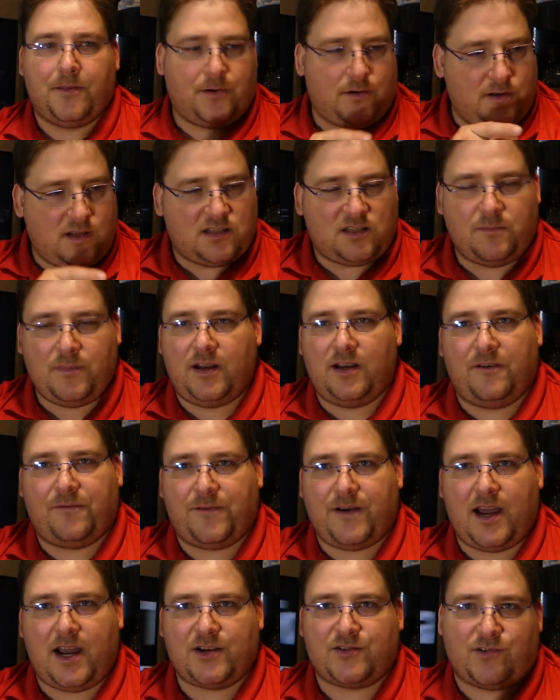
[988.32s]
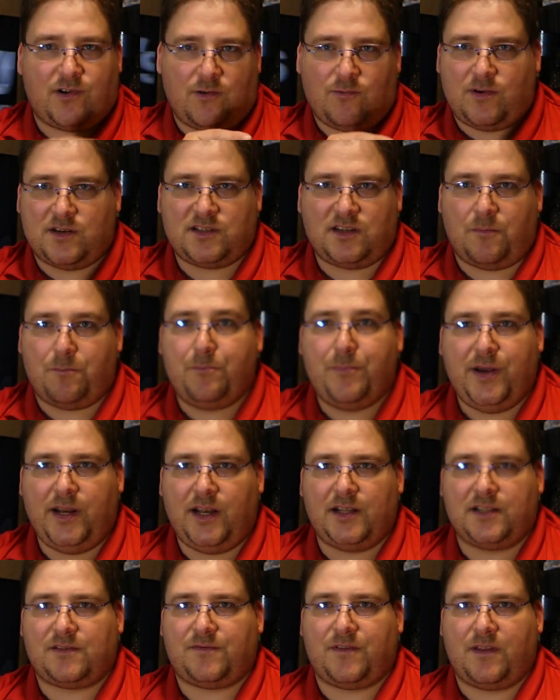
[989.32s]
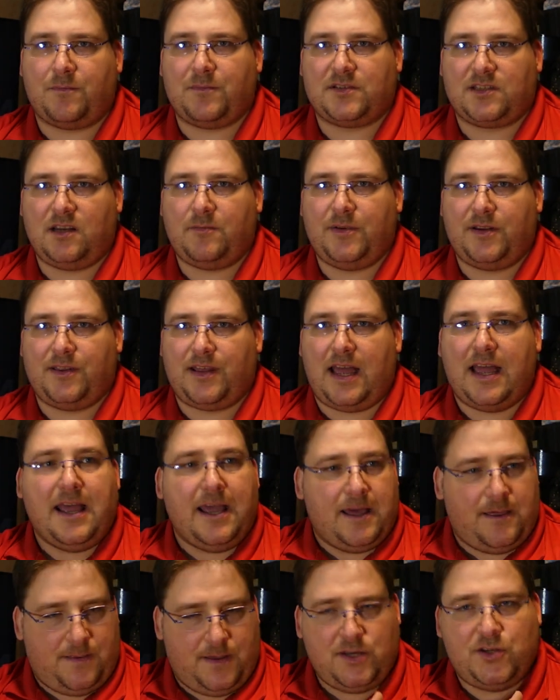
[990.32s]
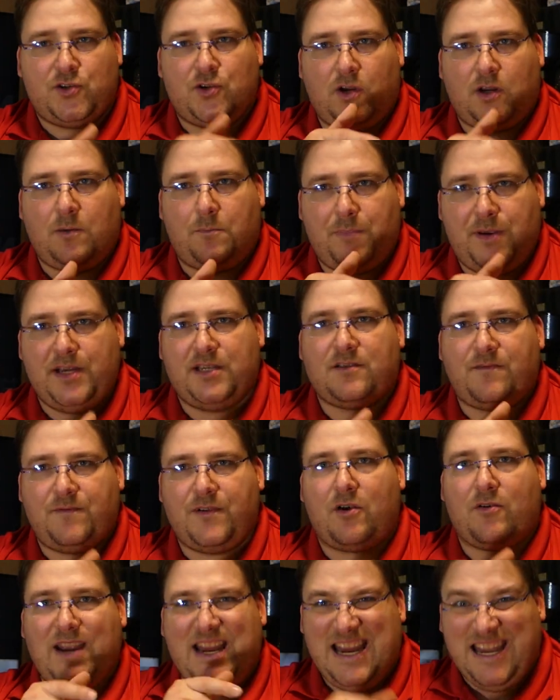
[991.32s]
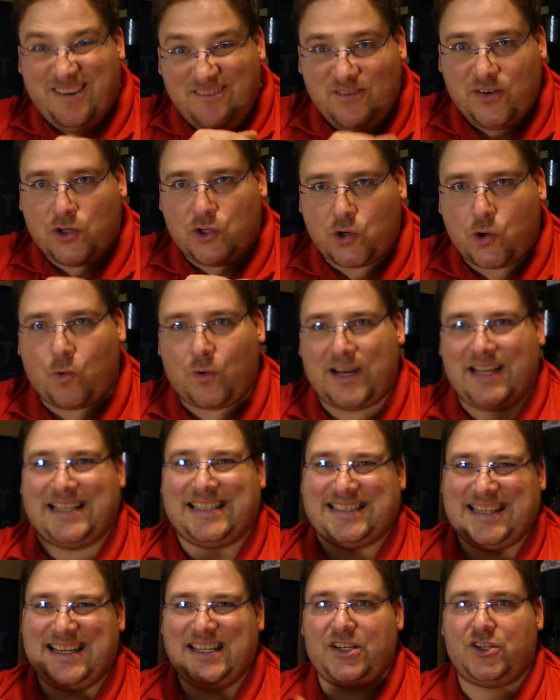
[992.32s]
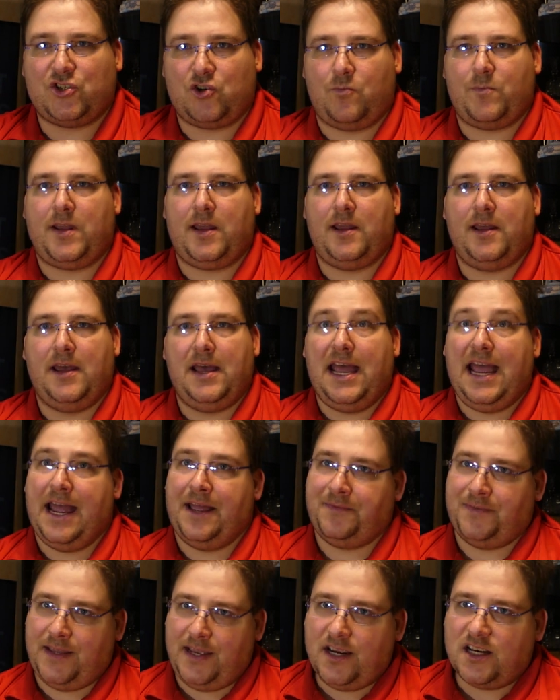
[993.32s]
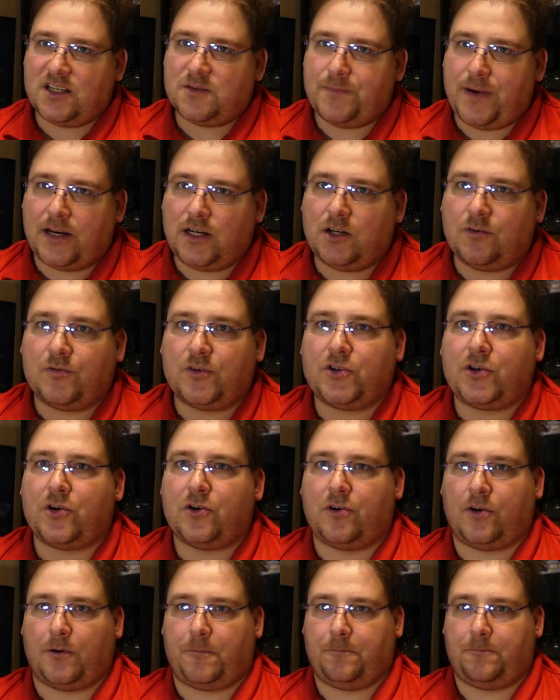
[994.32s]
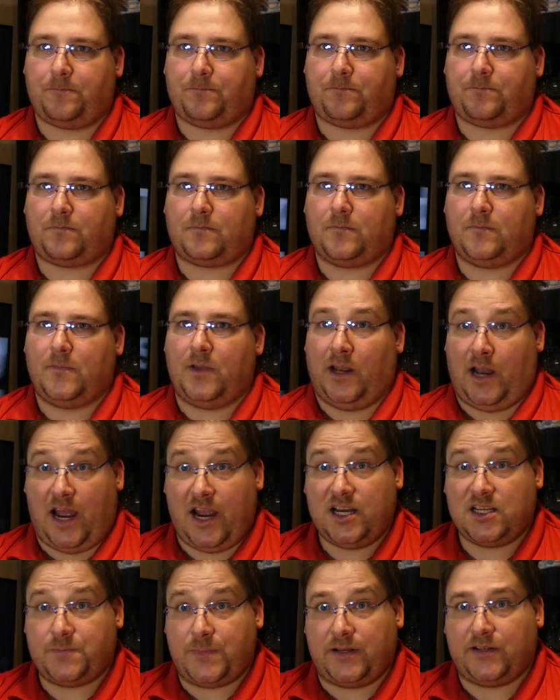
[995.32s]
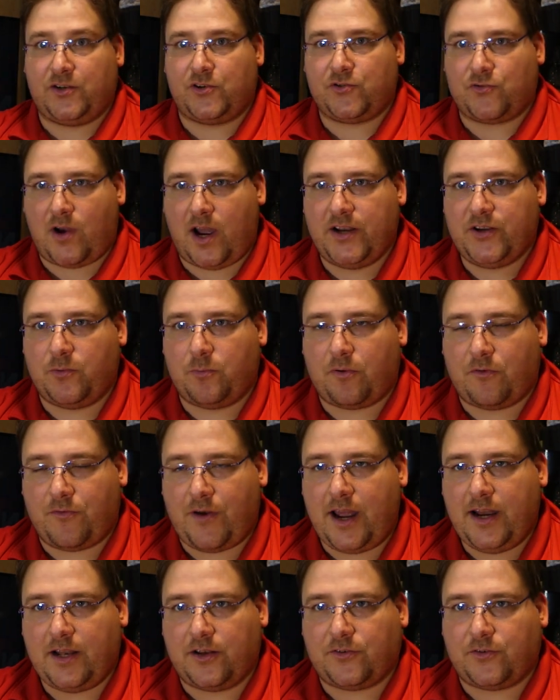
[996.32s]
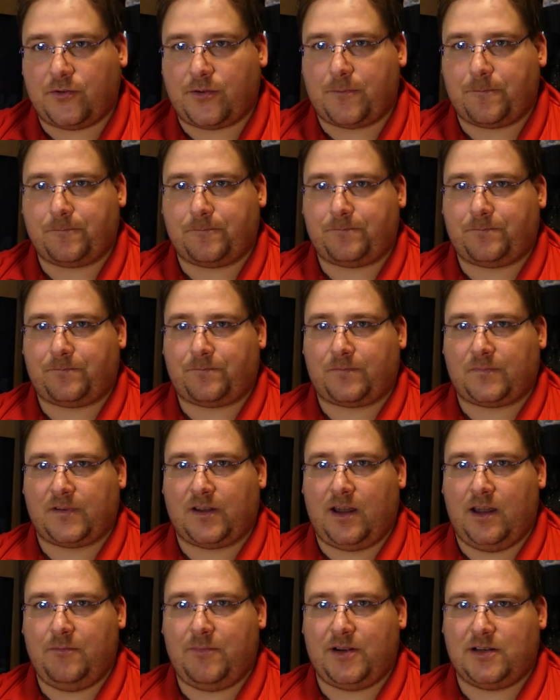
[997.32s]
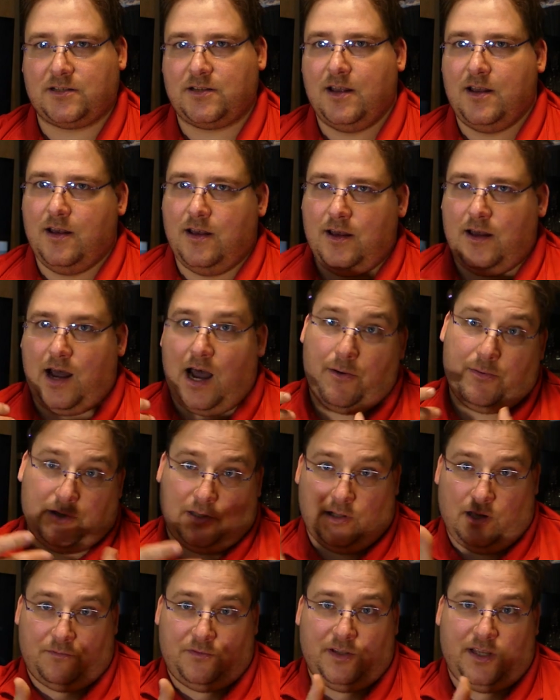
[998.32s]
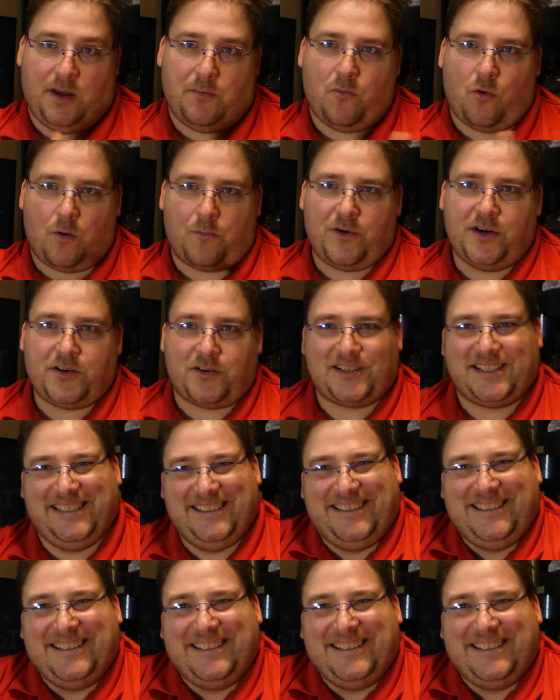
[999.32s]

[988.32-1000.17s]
They're not the manufacturer. It wasn't a pittance for them to send me that. They took a piece of their inventory and sent it to me, and they expect a return. And I expect to try to provide it to them, okay? Because I would love to get more printers.